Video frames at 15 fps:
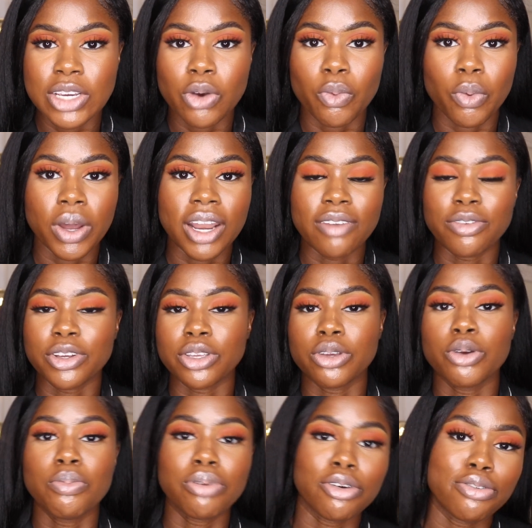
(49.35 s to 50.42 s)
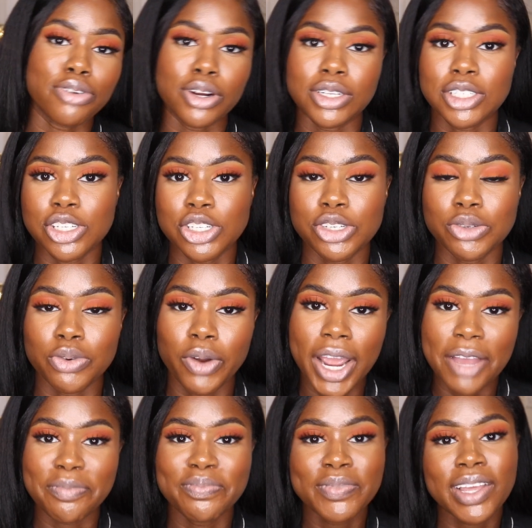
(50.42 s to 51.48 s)
whatever you prefer to do.
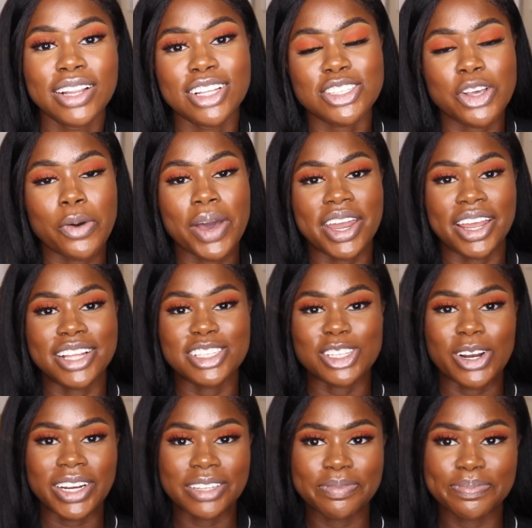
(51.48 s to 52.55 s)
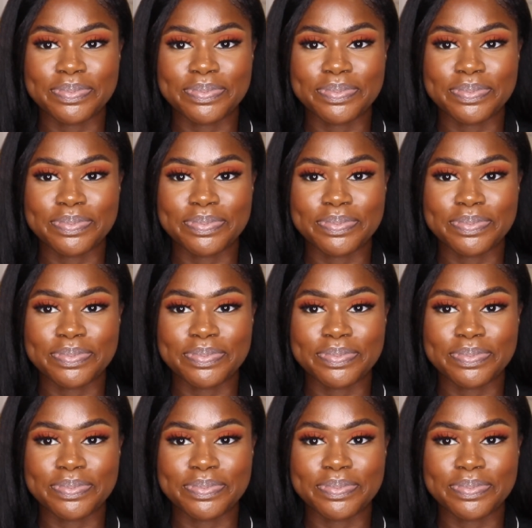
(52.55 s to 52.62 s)
Great, let's go ahead and get started.